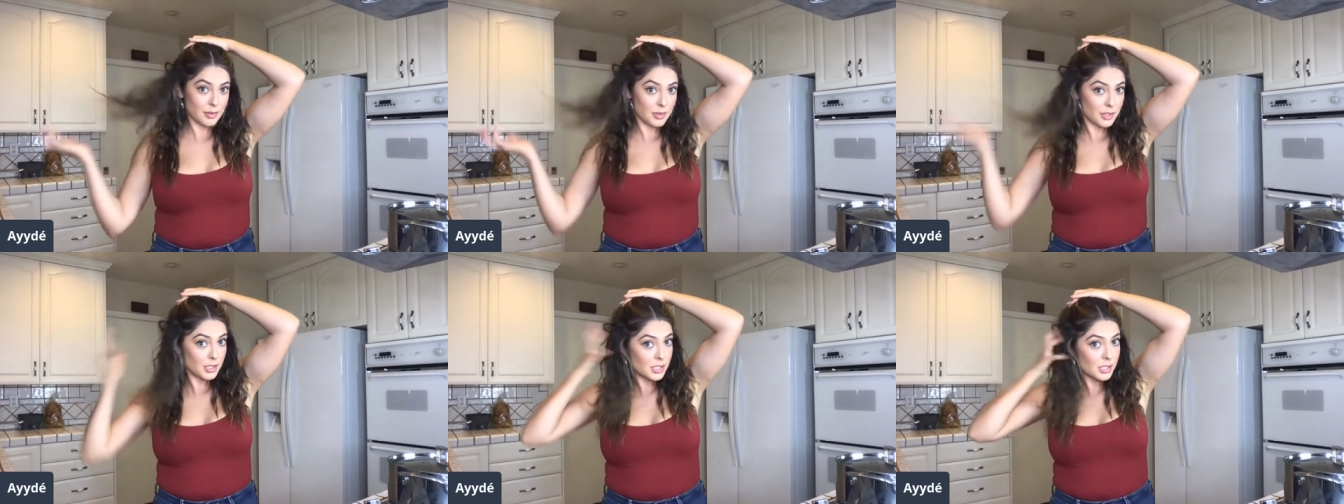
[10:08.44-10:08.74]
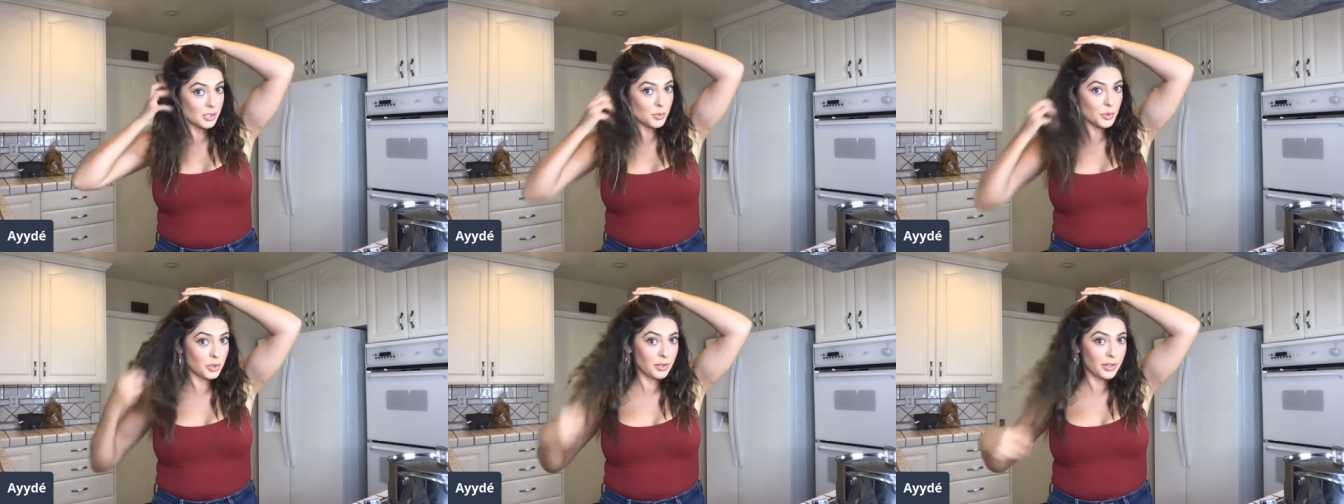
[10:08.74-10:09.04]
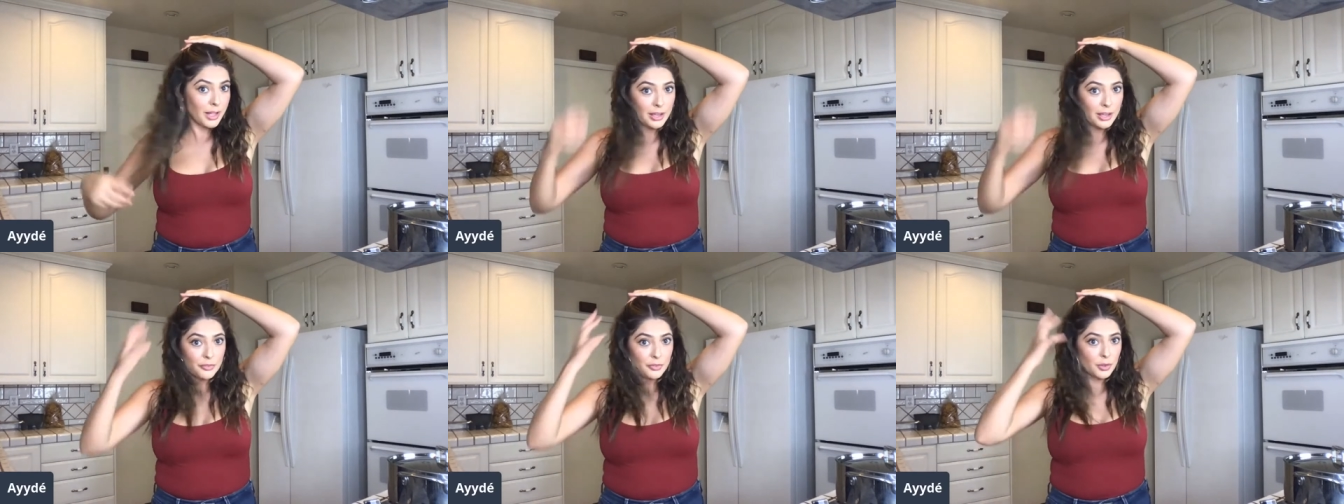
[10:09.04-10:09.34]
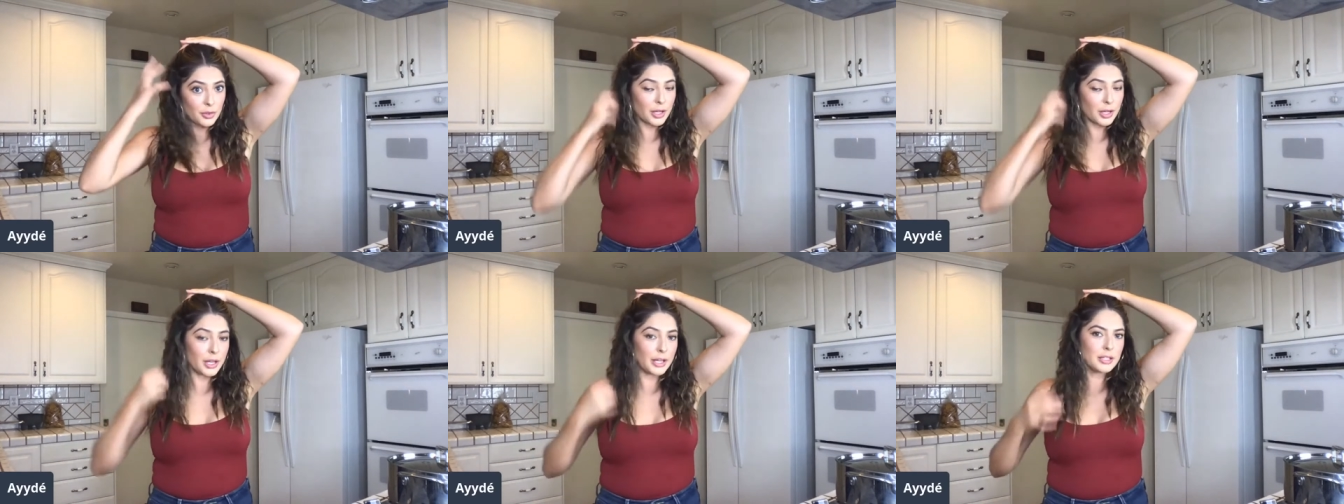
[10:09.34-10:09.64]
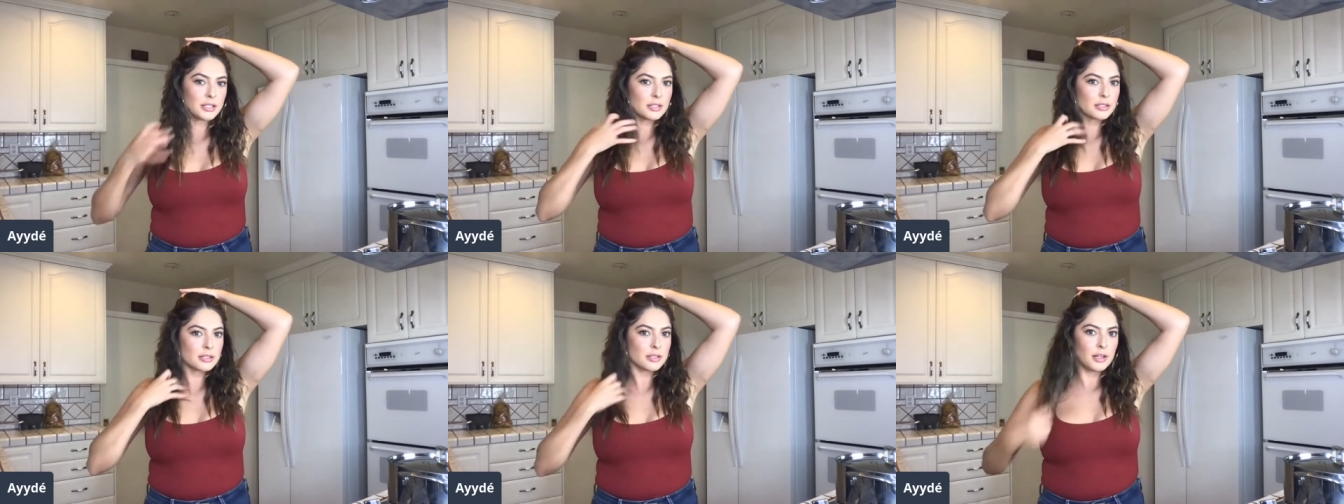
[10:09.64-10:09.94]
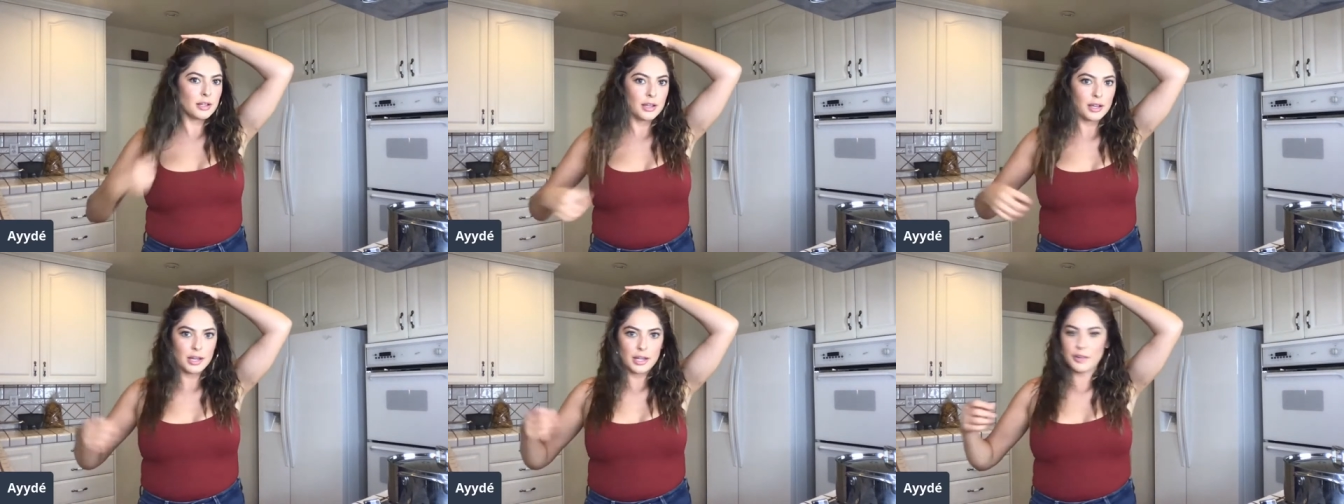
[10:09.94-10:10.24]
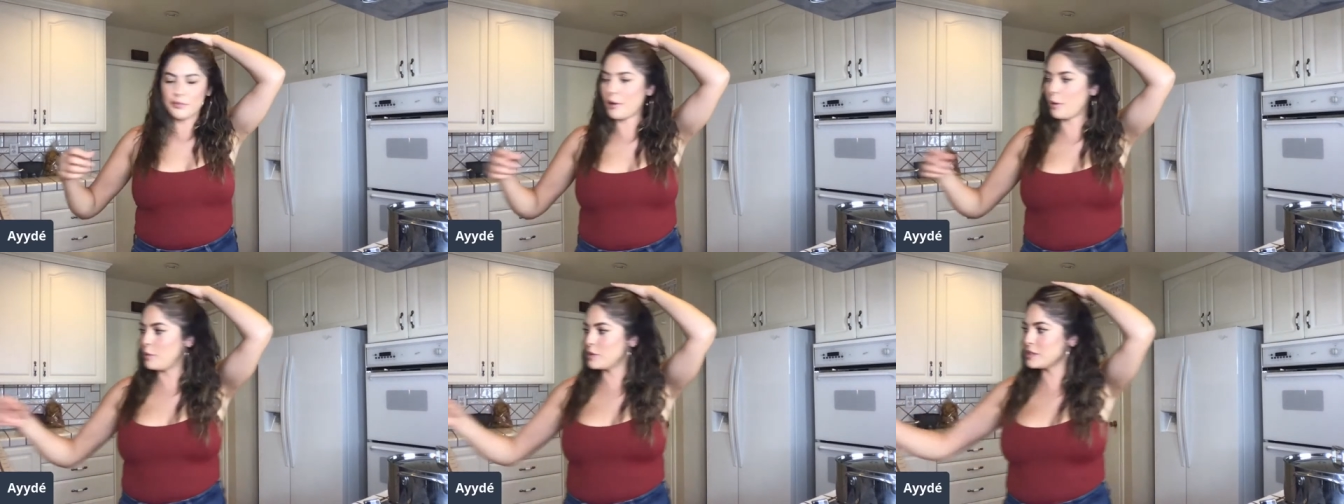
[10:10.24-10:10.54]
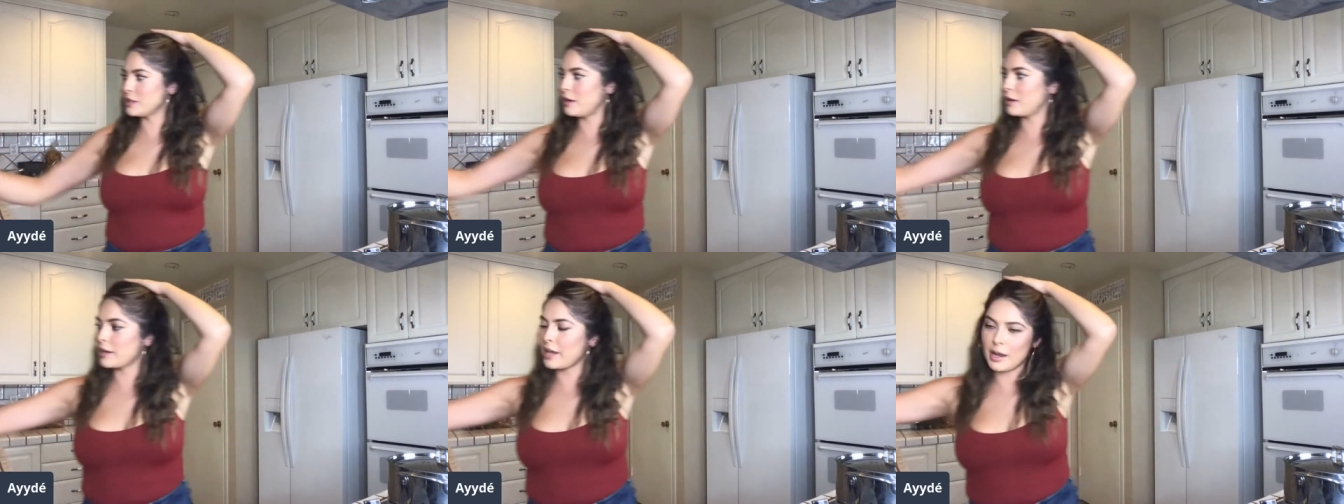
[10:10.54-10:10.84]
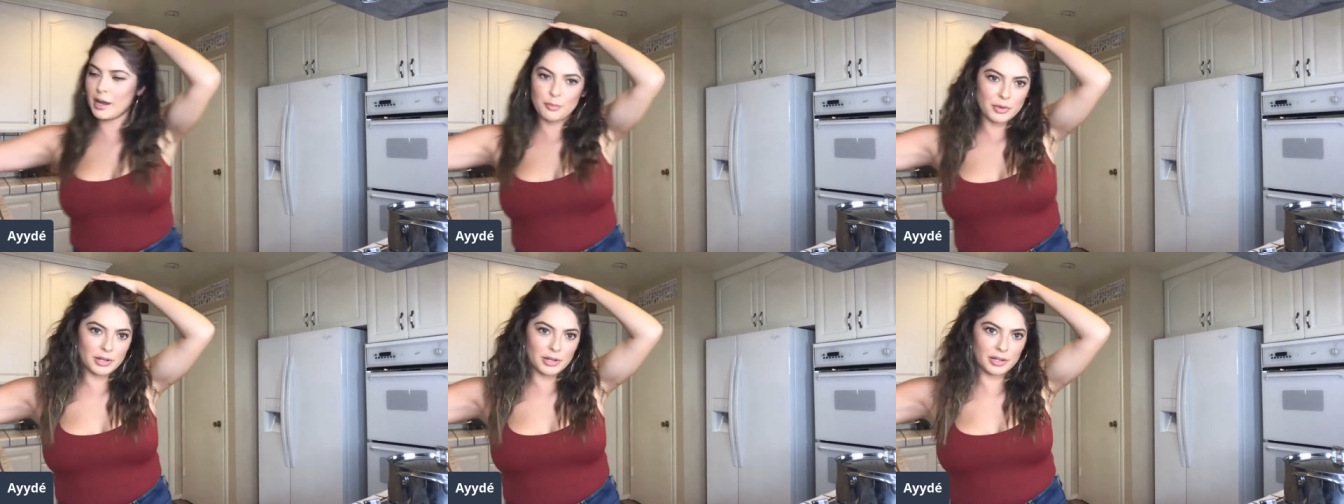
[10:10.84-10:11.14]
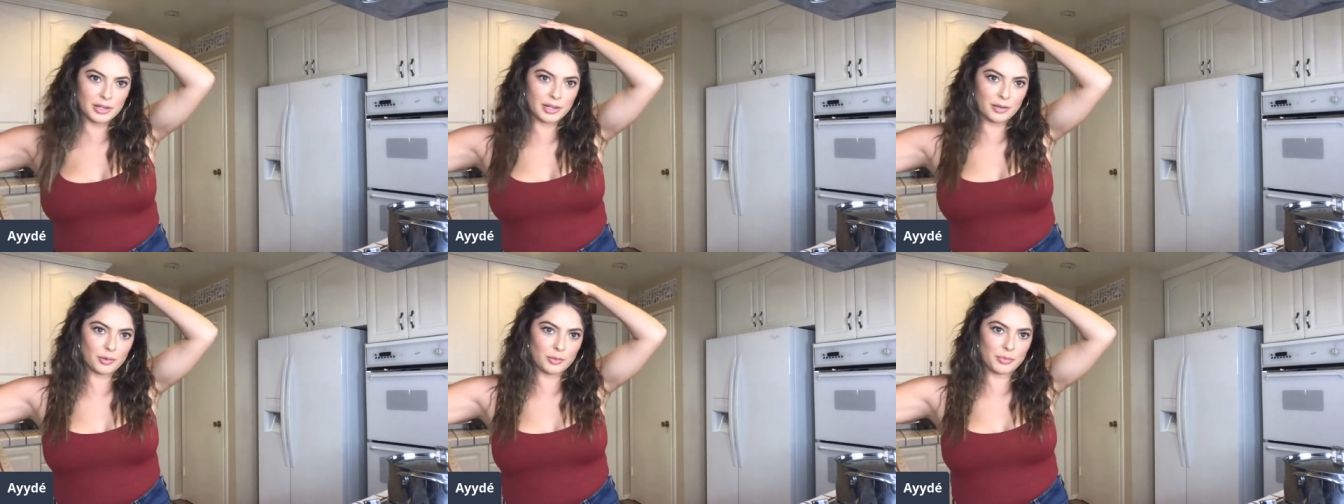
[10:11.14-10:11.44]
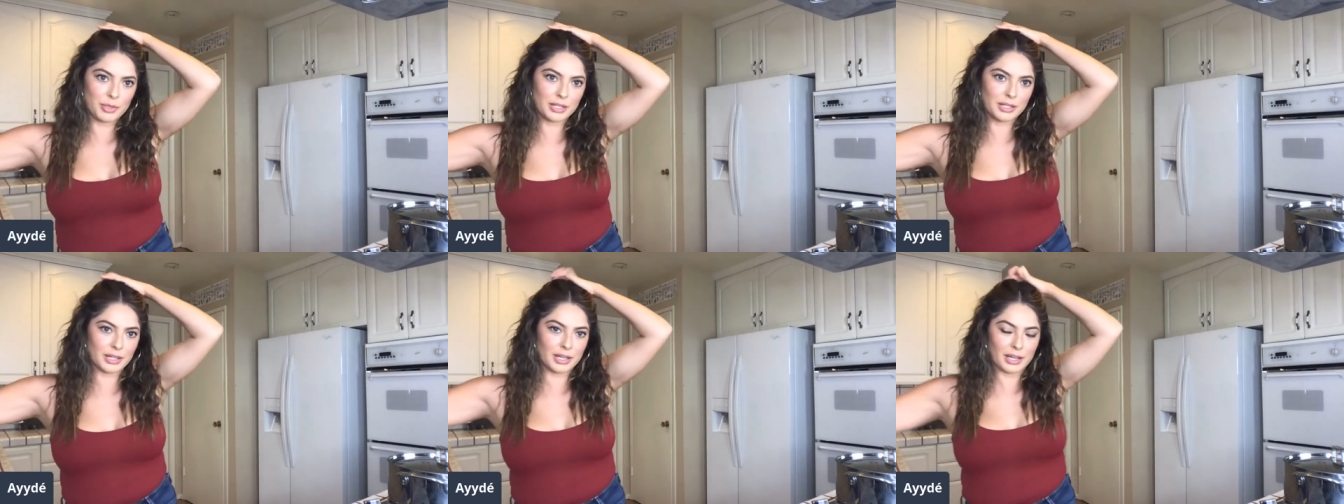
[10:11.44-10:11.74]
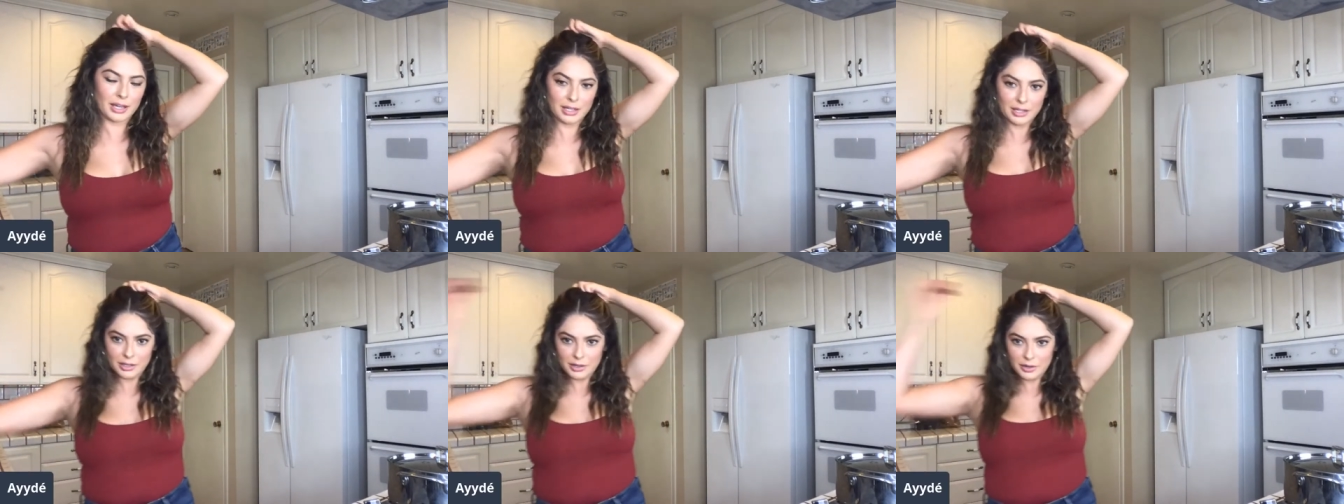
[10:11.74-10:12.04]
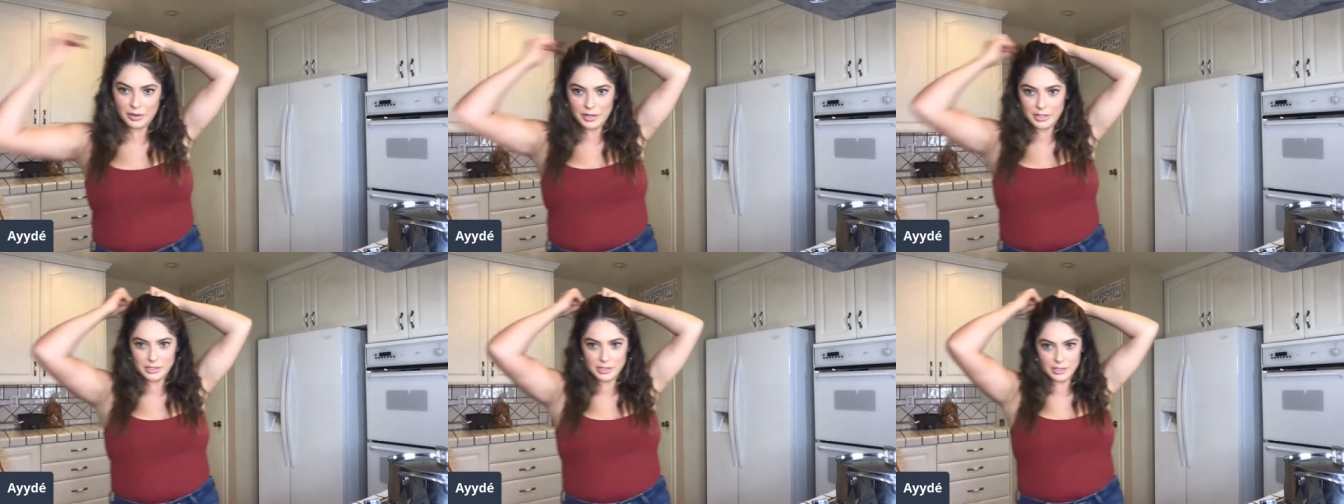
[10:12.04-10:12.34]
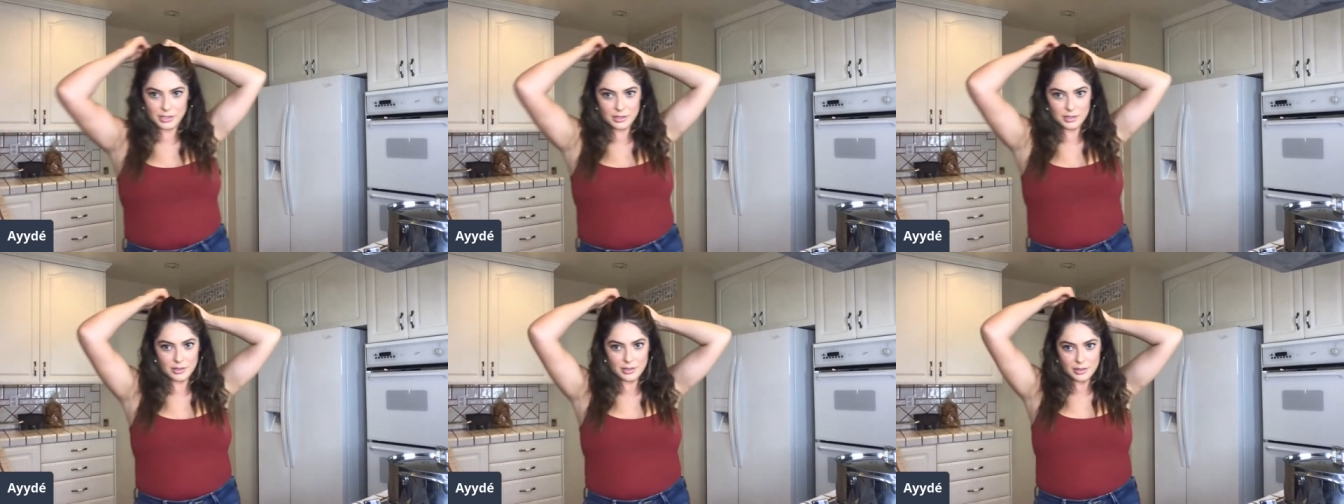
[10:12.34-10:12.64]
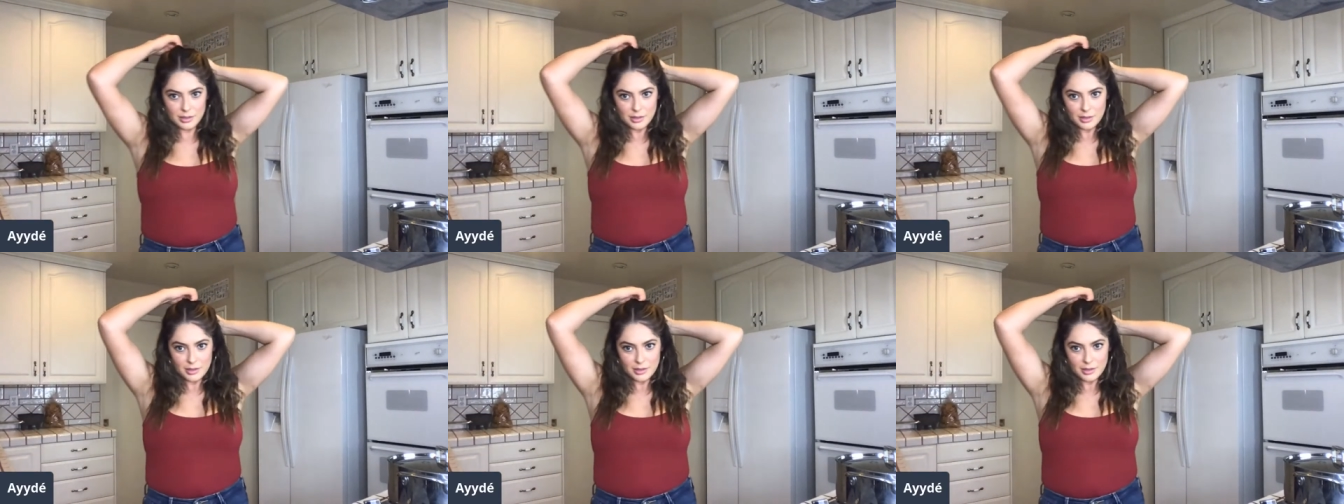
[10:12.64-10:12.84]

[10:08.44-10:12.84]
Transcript: This is real life, you guys. And if I wasn't on camera, it would be looking hella crazy.